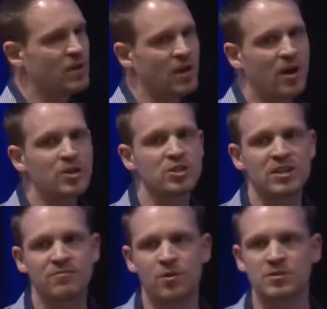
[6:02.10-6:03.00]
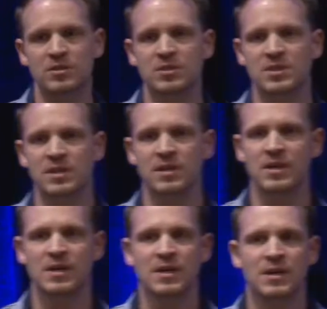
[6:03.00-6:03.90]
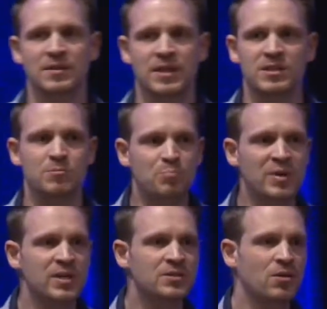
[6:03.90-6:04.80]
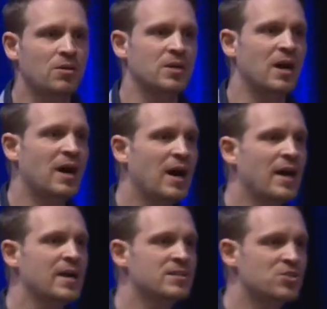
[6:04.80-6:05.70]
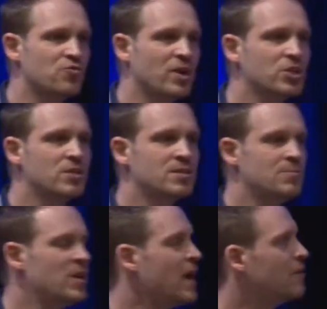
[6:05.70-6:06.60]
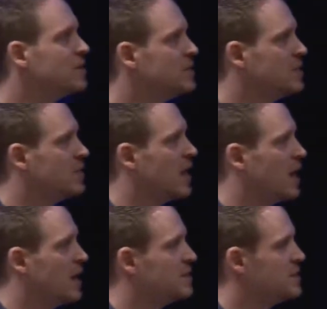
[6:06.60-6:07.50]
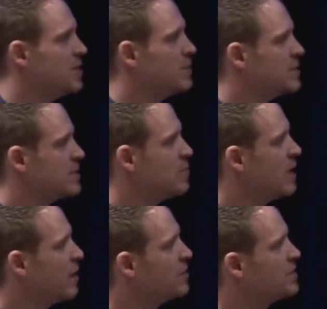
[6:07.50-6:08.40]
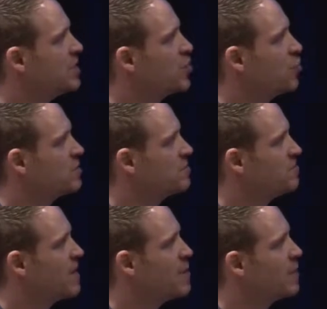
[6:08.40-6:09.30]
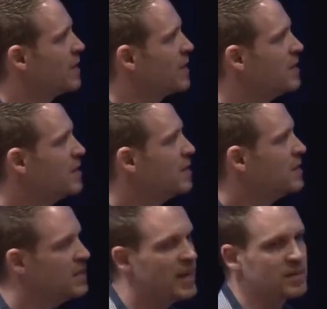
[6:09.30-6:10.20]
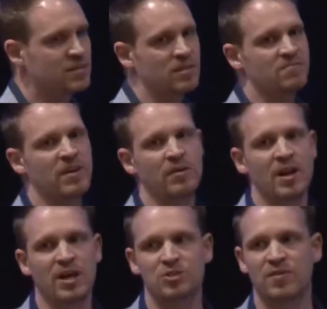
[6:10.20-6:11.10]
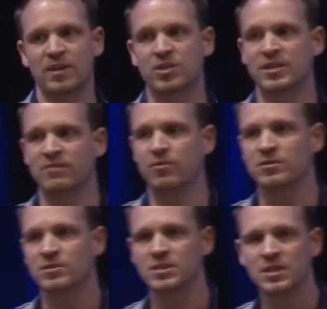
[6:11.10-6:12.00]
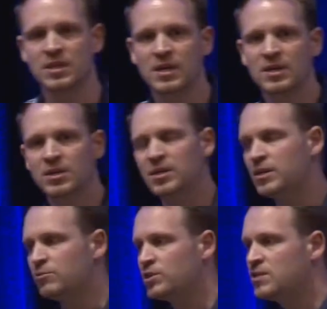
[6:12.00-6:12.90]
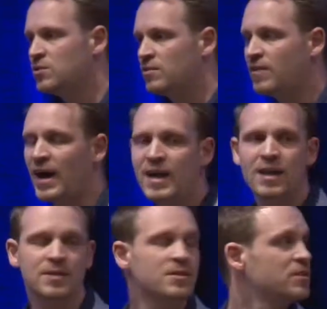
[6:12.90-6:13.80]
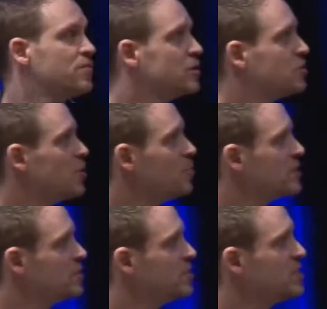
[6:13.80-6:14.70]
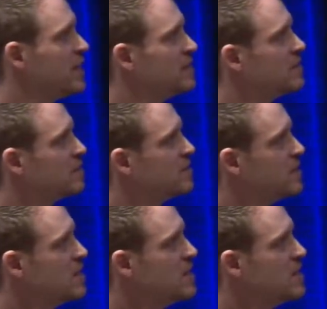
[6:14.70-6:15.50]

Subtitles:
a large diversity that is built on a high structural similarity and a high sequence similarity across the family, yet a very large functional diversity. And just sort of highlight this for the terpene synthases,